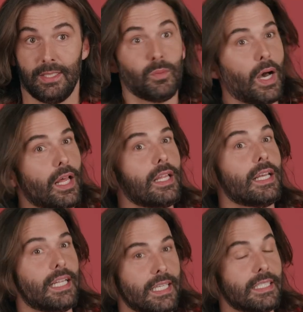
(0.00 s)
Well,
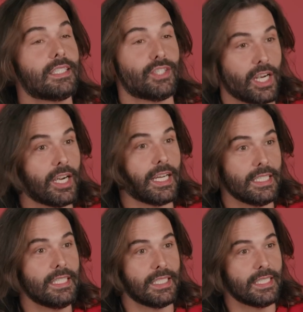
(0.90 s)
it is,
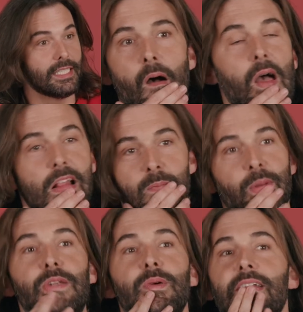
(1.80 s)
Jared. It's
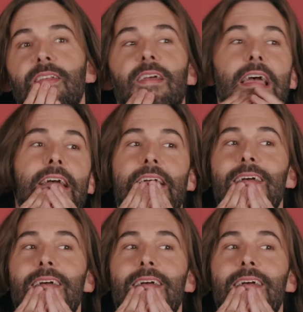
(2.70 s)
beach waves, okay?